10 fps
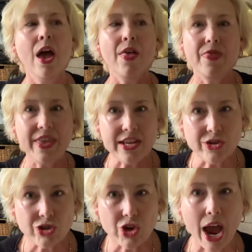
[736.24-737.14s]
The
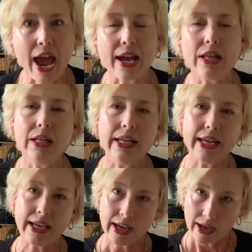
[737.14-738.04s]

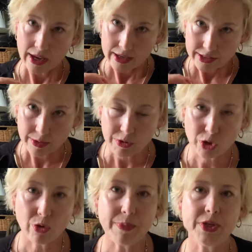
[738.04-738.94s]
Shaklee
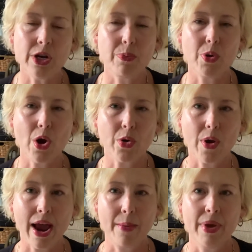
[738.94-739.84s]
subscription
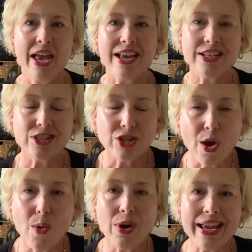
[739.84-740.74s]
program is
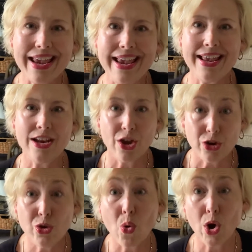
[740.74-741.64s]
totally in
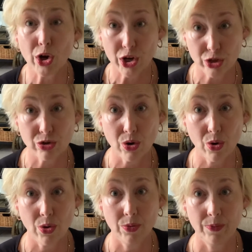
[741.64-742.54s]
your
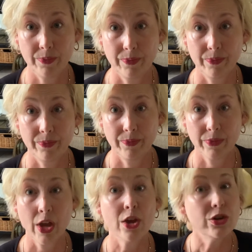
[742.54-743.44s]
control.
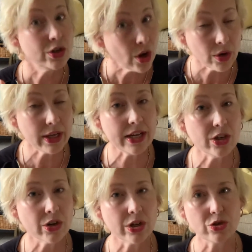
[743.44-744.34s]
Totally in
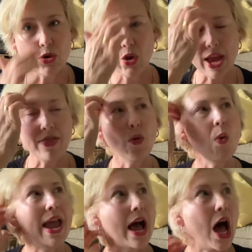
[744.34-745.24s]
your control. And the
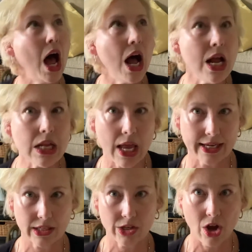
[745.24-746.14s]
way I like
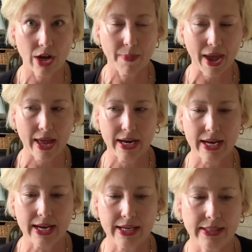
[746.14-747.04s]
to talk about it
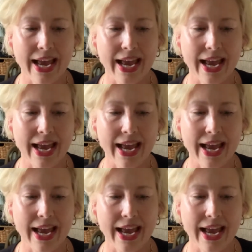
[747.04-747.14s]
is,